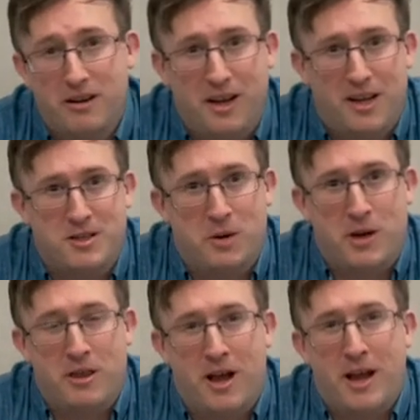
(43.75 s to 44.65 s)
And so we
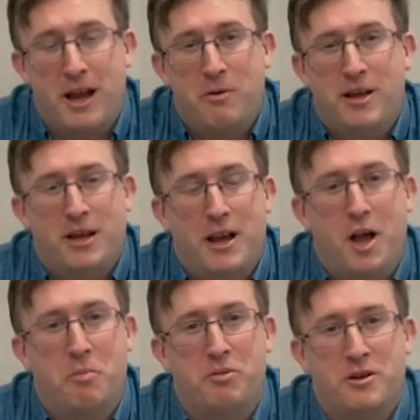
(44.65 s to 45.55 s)
thought, hey, we can
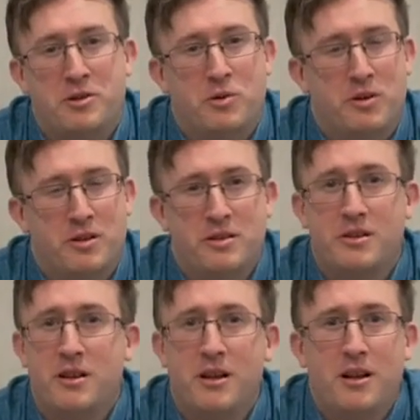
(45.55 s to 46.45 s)
help bring tools
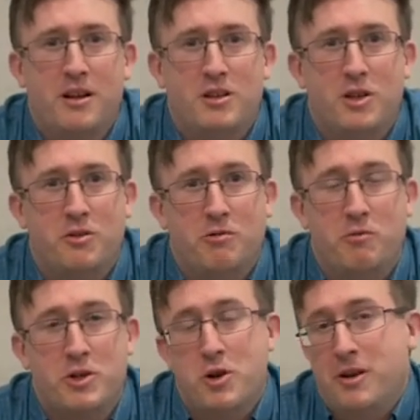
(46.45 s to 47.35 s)
to.
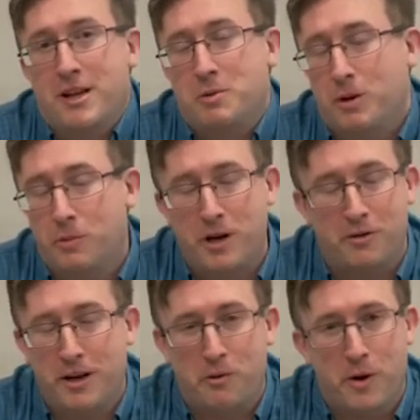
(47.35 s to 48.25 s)
There's no guesswork. We don't
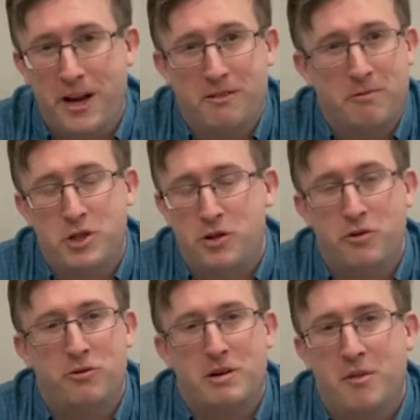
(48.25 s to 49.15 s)
need to wait
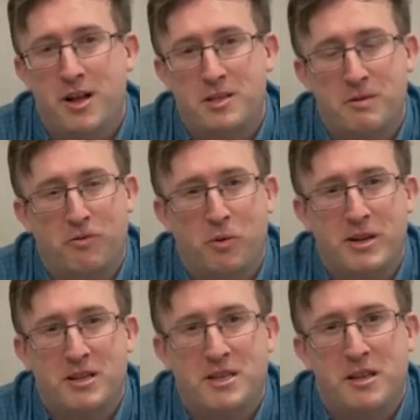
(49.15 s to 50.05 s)
2-3 months before we
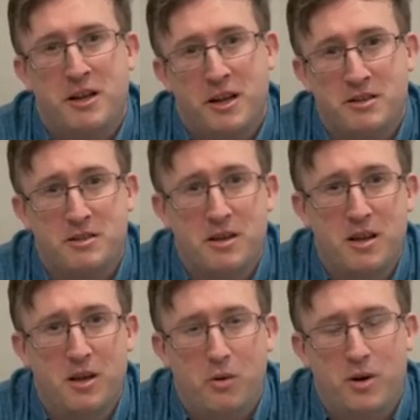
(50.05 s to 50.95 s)
can see things.
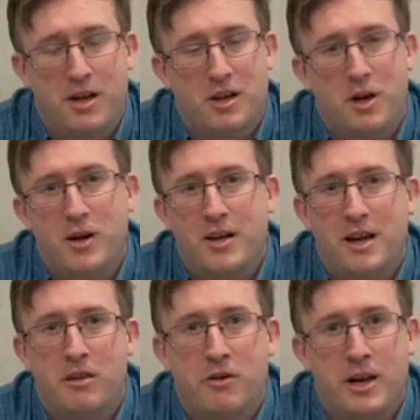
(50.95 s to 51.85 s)
We can know at day
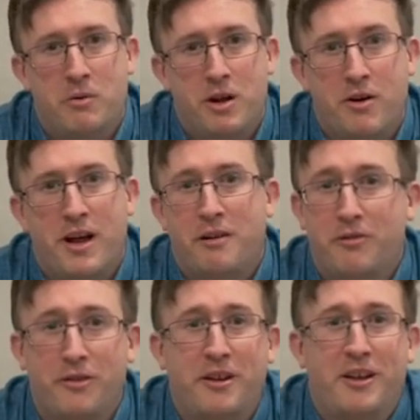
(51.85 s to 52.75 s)
3 what you have
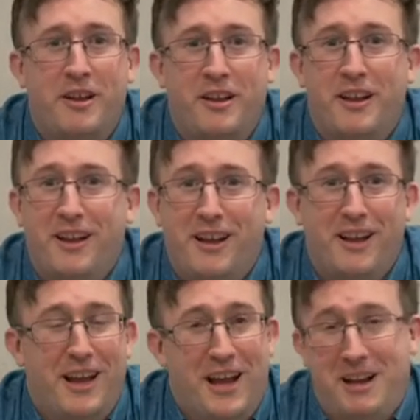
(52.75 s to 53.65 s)

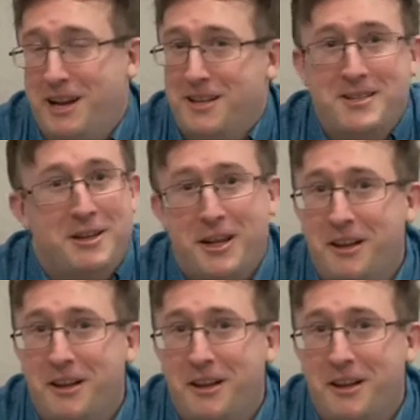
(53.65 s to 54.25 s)
instantly.